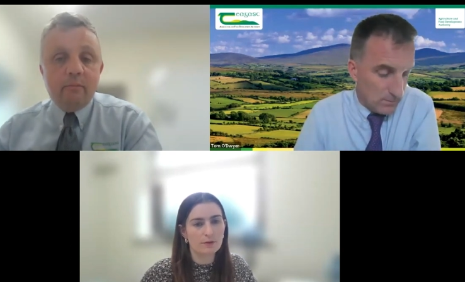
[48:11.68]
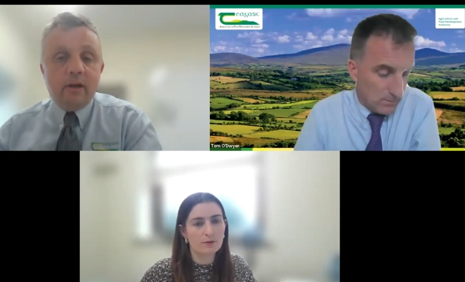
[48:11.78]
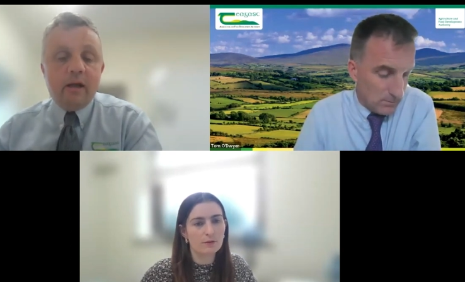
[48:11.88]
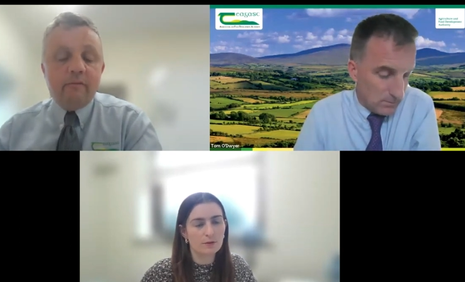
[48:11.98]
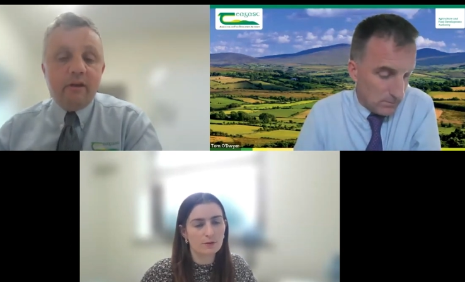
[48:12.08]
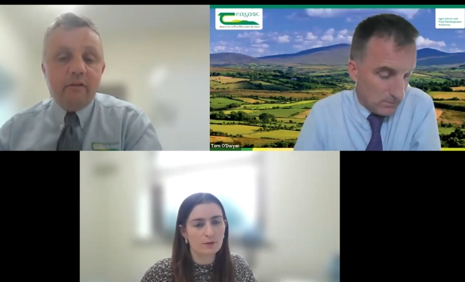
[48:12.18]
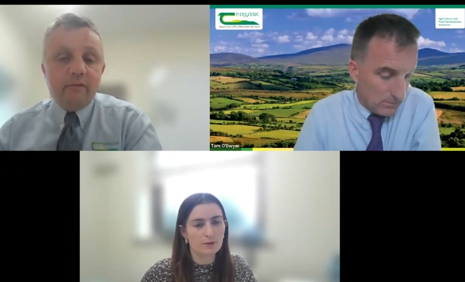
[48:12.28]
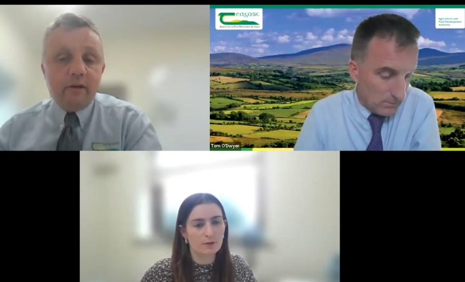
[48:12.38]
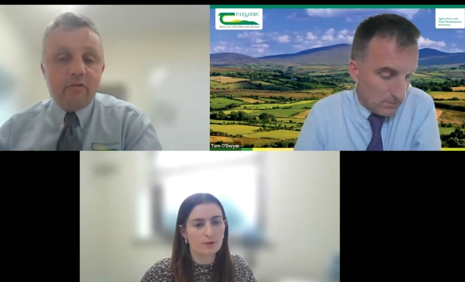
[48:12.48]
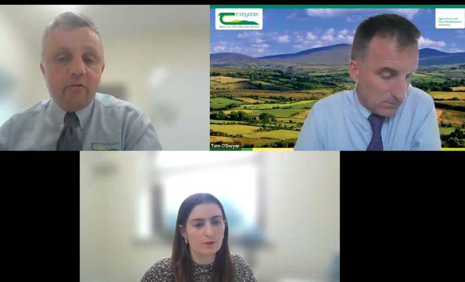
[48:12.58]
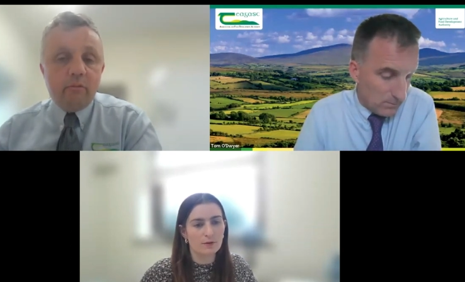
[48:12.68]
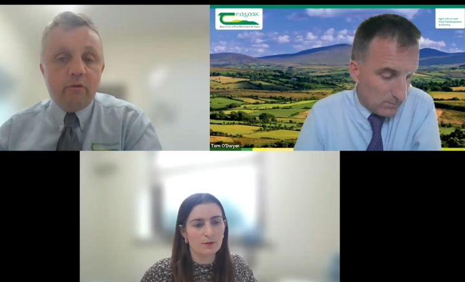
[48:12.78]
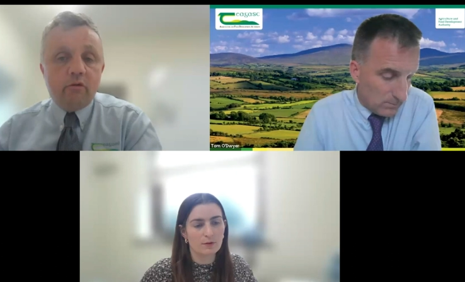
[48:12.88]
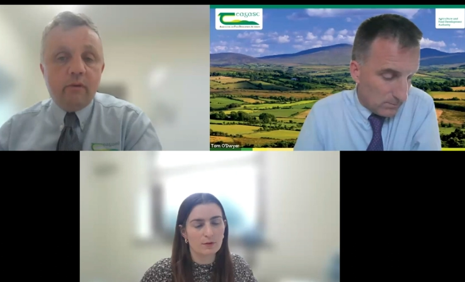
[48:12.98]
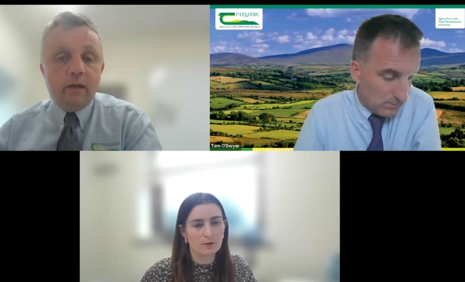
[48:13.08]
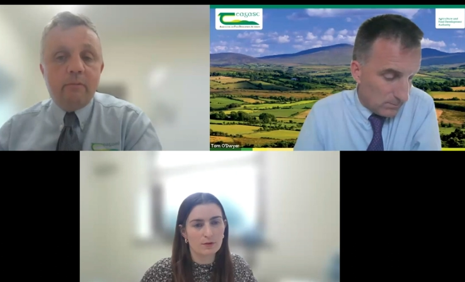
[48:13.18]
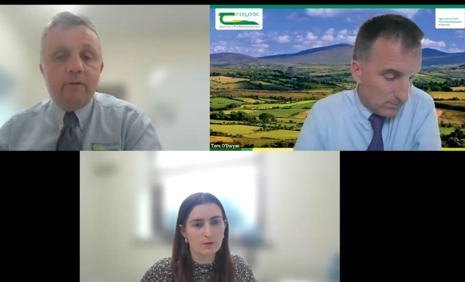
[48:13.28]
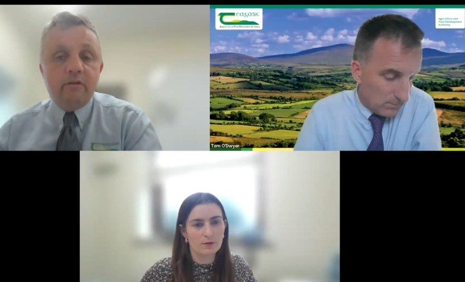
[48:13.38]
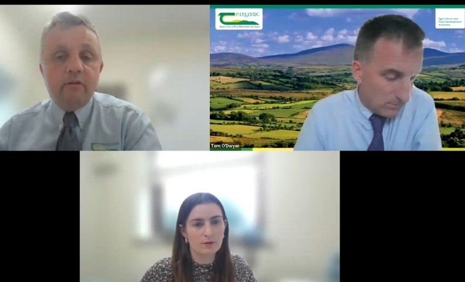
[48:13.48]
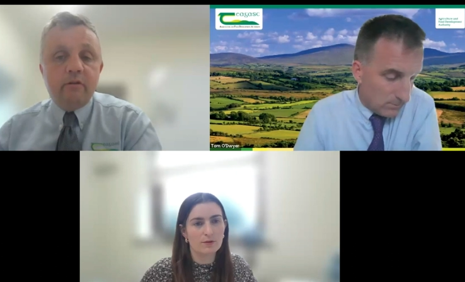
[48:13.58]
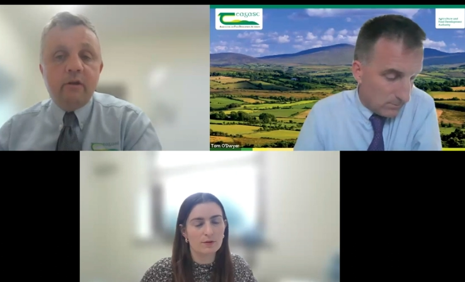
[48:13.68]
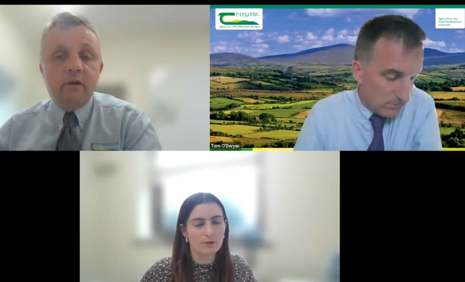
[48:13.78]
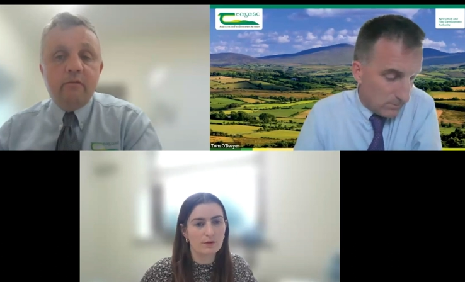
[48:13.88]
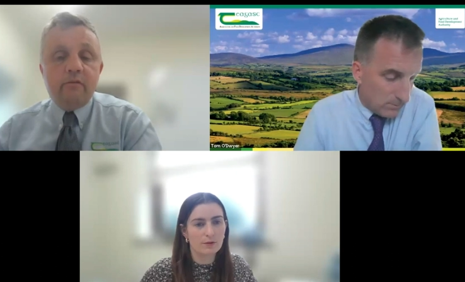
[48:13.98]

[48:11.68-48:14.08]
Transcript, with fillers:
Speaker 1: but having the advisor on board will help you to